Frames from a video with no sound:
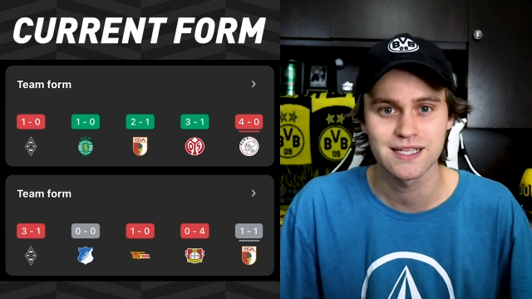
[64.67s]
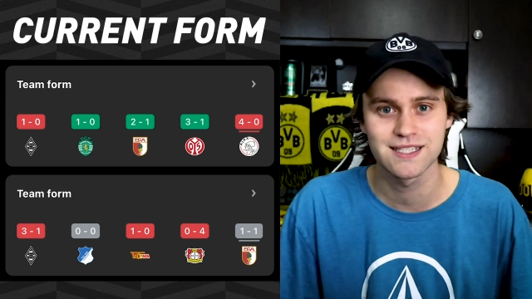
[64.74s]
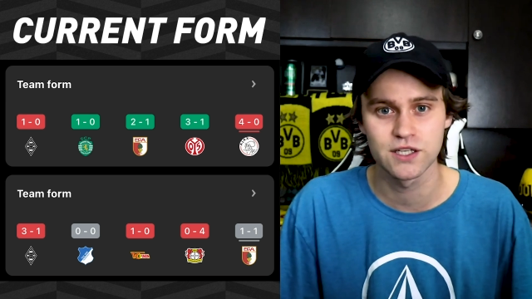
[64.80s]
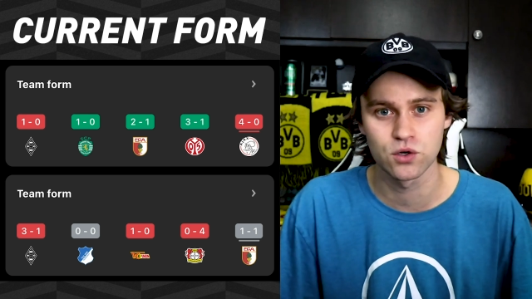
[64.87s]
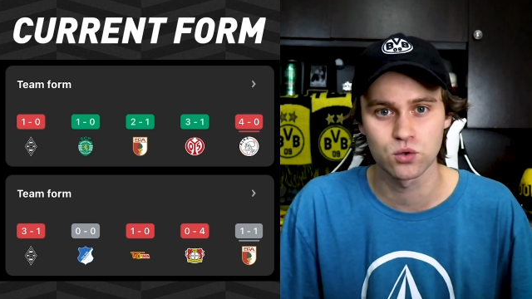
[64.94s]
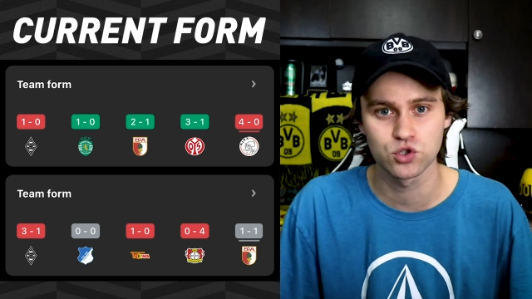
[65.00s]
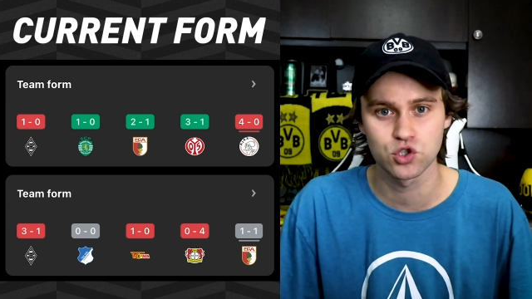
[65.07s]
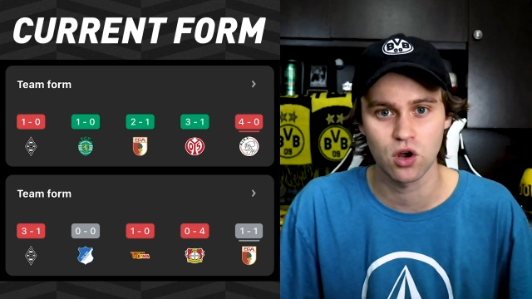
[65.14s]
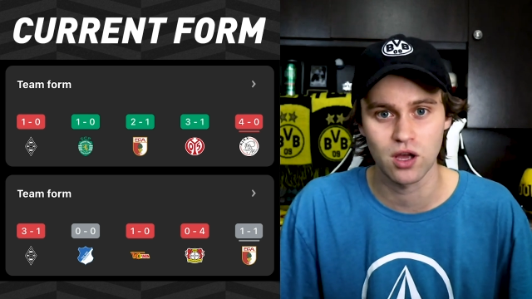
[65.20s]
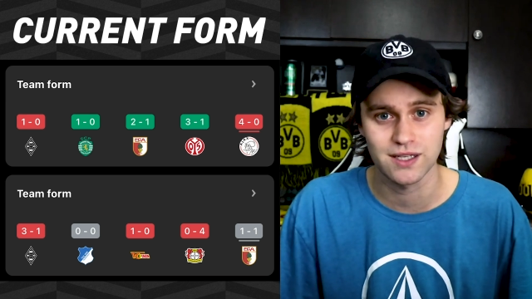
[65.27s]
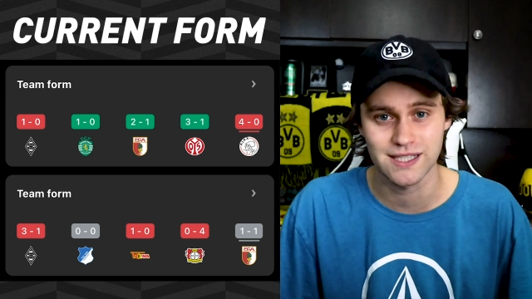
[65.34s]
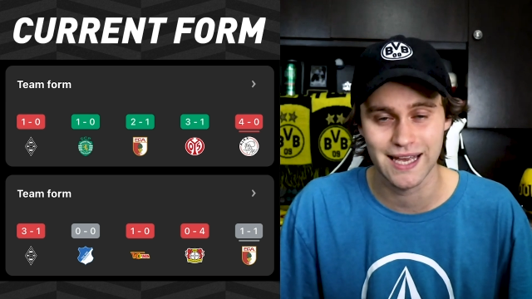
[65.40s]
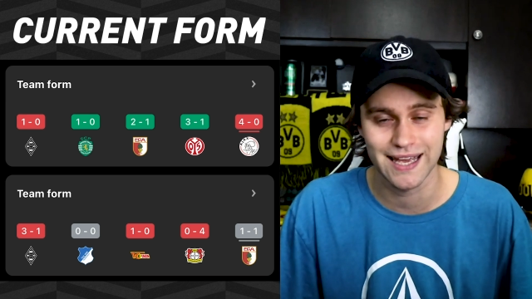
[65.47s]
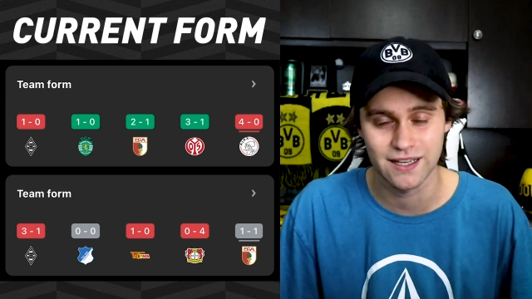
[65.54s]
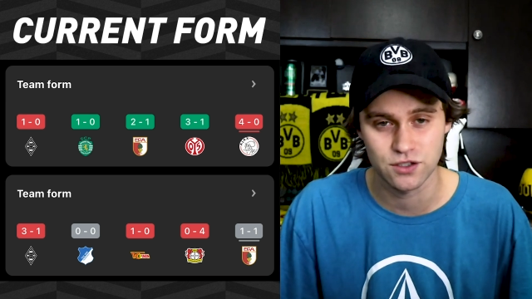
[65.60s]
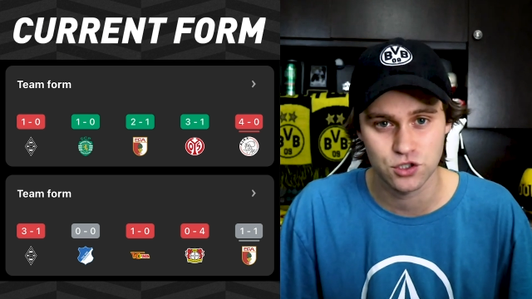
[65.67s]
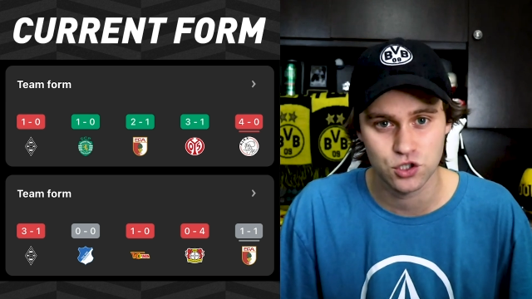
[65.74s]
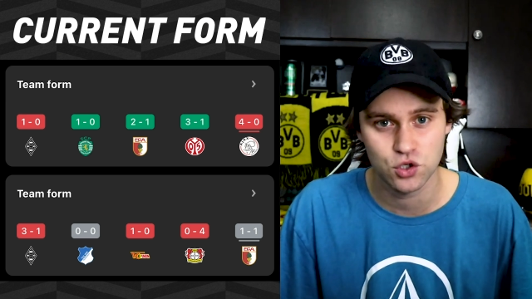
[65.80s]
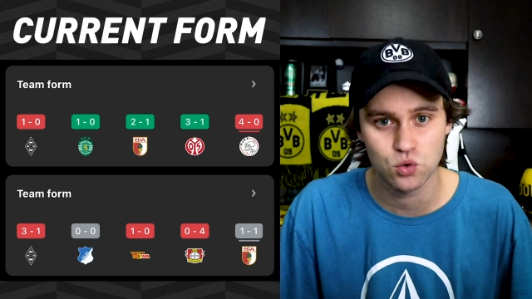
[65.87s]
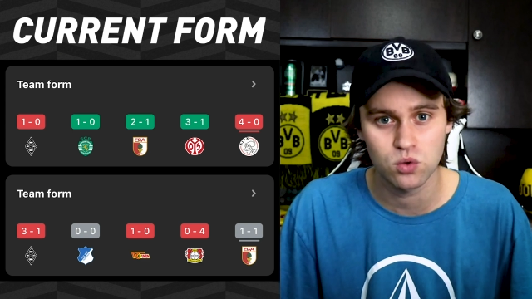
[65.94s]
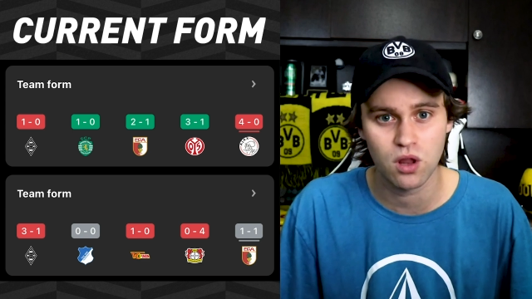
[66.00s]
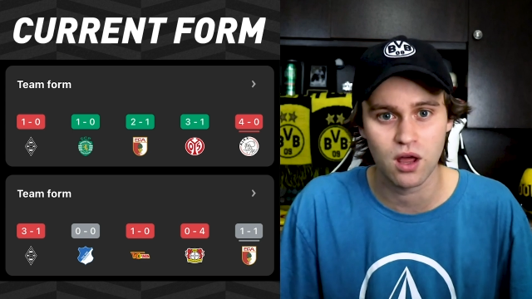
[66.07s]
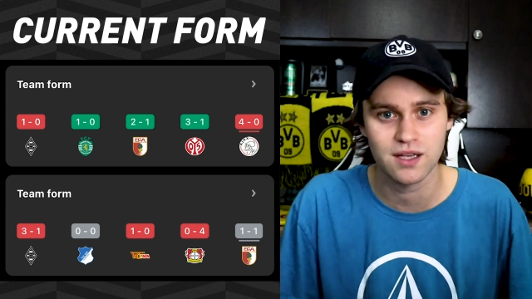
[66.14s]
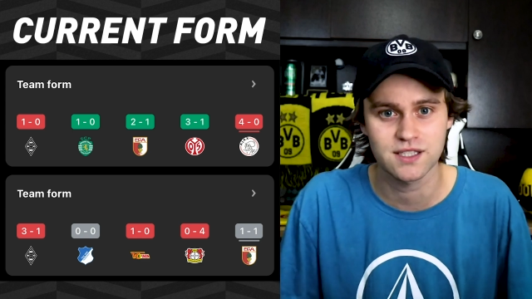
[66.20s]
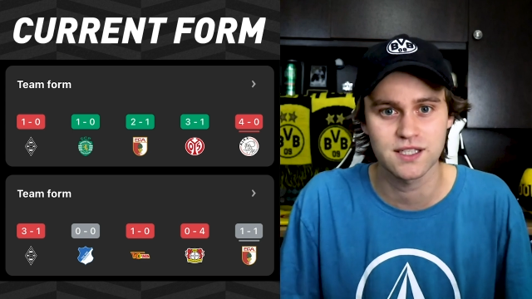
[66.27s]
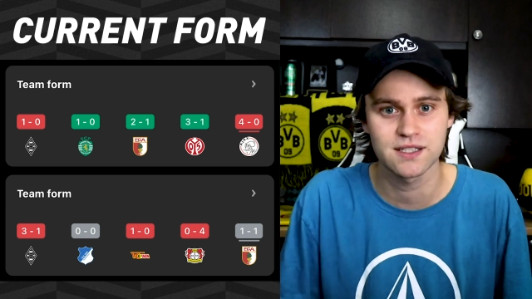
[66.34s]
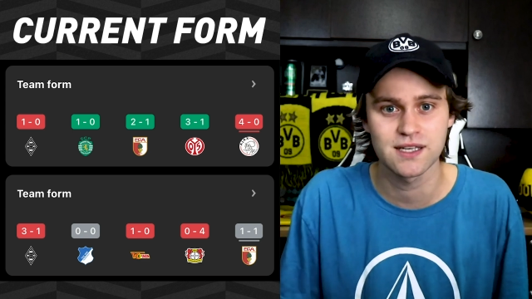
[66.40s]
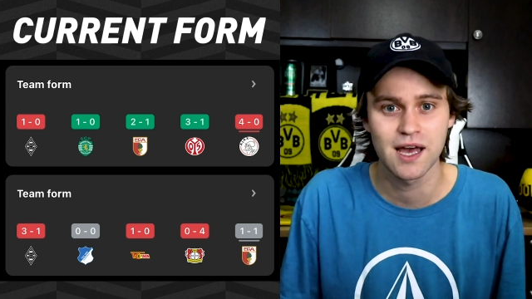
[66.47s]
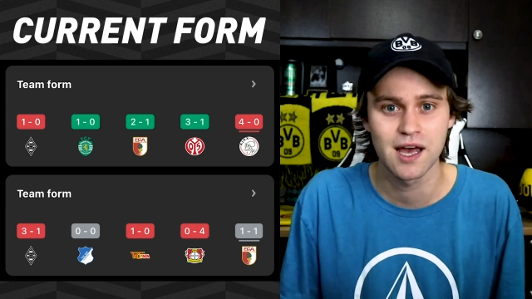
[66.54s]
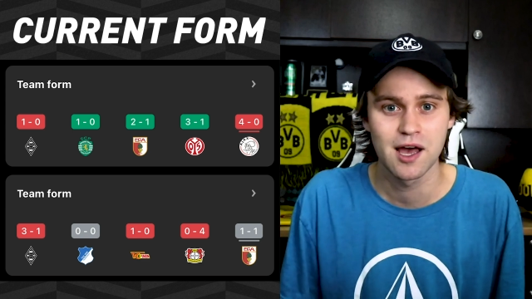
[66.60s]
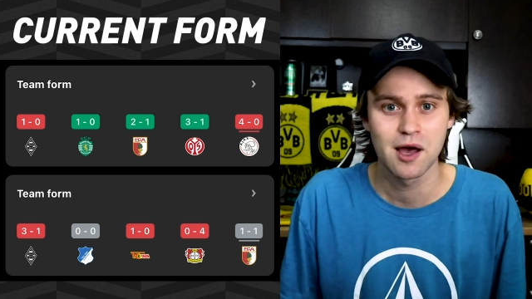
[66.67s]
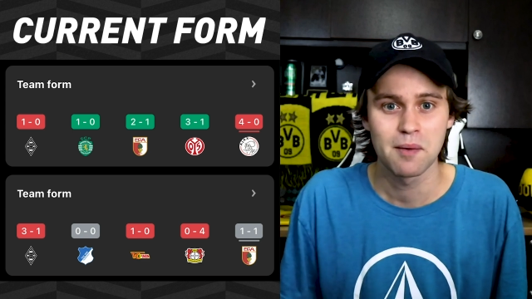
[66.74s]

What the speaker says: 0 draws, and 2 losses.